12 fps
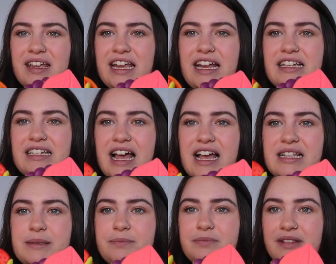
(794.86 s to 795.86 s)
He
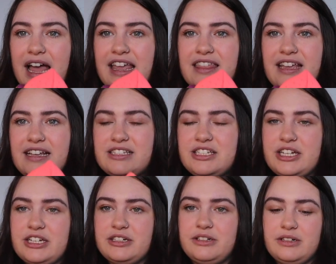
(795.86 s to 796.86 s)
does like these
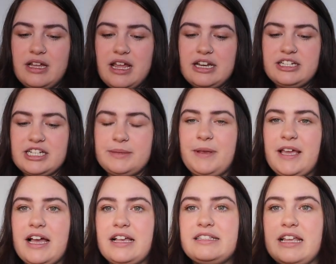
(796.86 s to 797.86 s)
two just
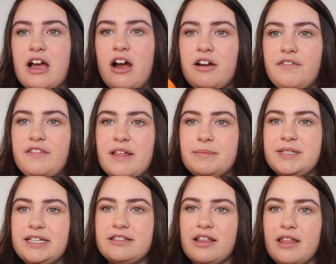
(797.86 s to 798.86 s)
because they are
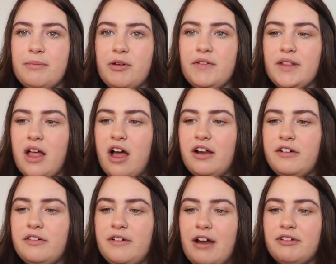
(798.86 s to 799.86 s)
flimsy, so they move
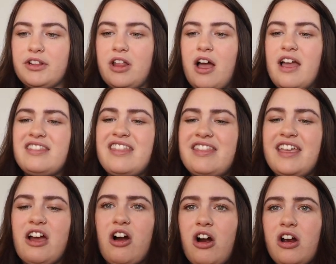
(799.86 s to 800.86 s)
around a lot. And then
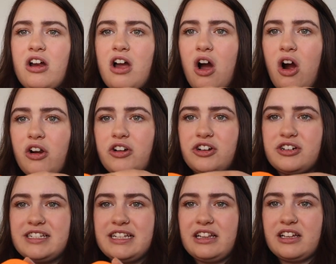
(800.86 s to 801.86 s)
they are a harder
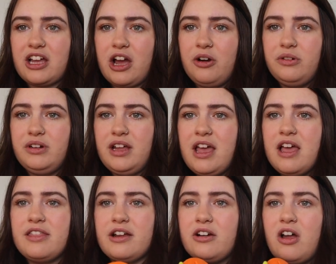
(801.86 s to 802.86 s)
silicone.
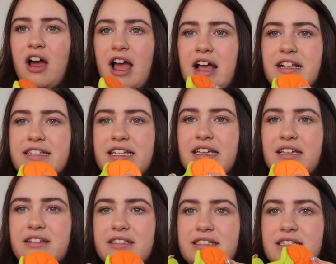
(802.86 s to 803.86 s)
They're not as
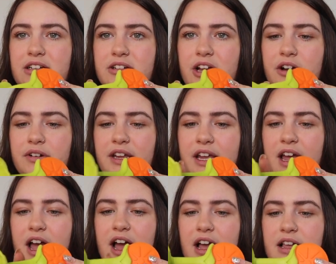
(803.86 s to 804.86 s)
silicone-y
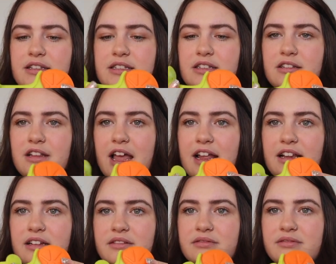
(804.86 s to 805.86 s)
as,
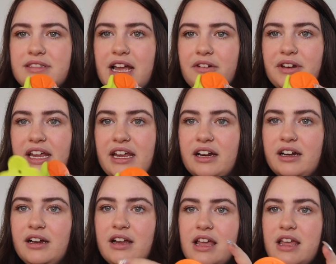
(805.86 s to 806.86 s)
like, down
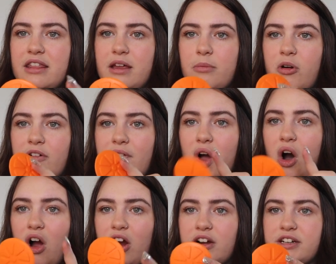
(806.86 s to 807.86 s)
here. They're more of a
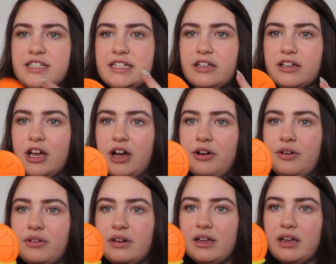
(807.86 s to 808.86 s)
hard
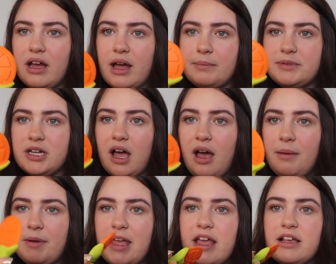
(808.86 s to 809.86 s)
silicone up
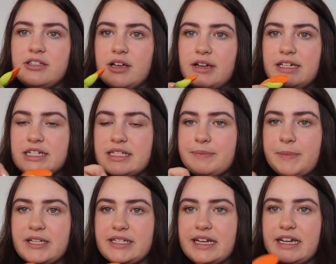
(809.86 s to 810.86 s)
top. So he just
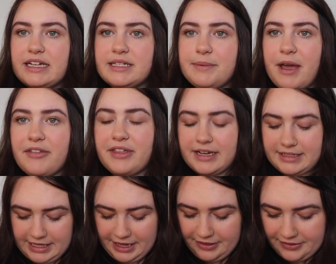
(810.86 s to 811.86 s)
puts it in his mouth
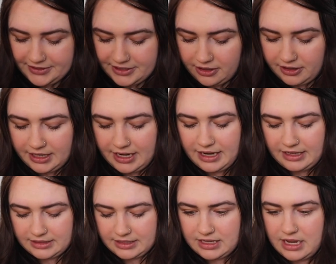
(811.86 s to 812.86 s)
and teeths on
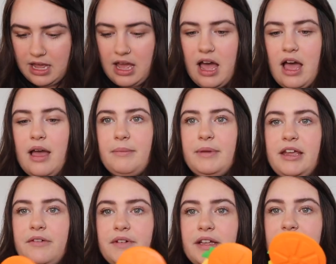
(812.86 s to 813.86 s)
it.
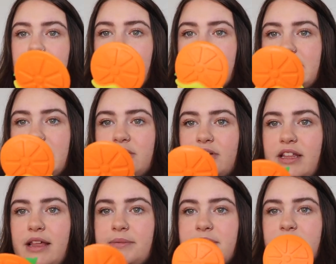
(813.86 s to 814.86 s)
He really does enjoy
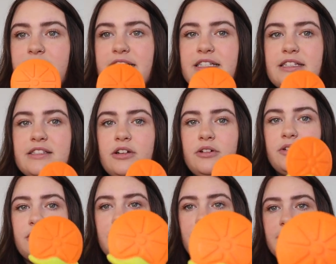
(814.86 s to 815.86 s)
them. So this is the
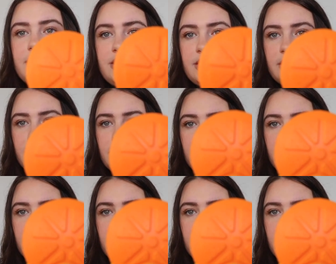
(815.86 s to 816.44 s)
orange.